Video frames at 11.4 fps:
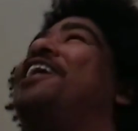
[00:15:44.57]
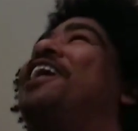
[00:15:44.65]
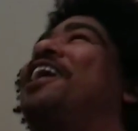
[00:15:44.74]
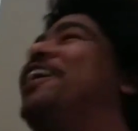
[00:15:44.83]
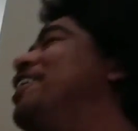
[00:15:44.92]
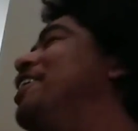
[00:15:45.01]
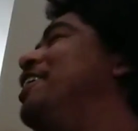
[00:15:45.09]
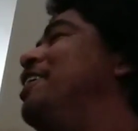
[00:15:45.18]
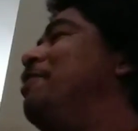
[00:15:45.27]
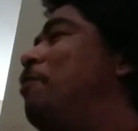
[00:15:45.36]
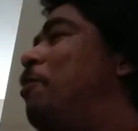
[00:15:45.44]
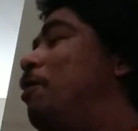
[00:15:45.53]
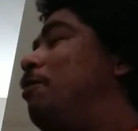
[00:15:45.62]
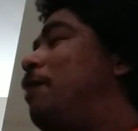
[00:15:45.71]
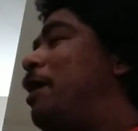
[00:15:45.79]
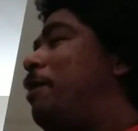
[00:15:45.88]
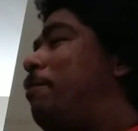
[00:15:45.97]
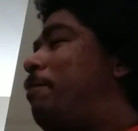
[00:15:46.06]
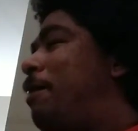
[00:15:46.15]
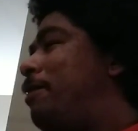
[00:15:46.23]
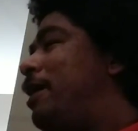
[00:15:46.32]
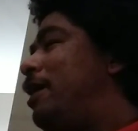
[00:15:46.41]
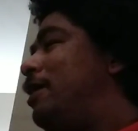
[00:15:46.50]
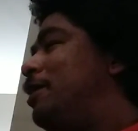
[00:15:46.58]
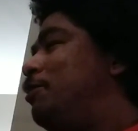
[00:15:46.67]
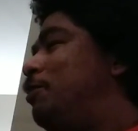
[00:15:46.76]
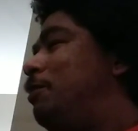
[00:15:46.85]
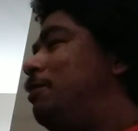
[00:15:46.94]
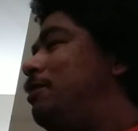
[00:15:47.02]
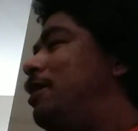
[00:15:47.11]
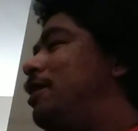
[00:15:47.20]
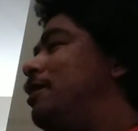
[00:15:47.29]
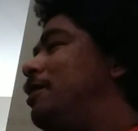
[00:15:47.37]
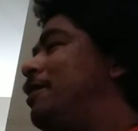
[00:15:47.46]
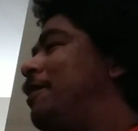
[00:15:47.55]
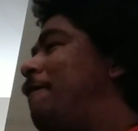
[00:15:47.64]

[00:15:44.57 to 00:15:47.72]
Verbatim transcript: yeah, but we were making a baby cake because we were done.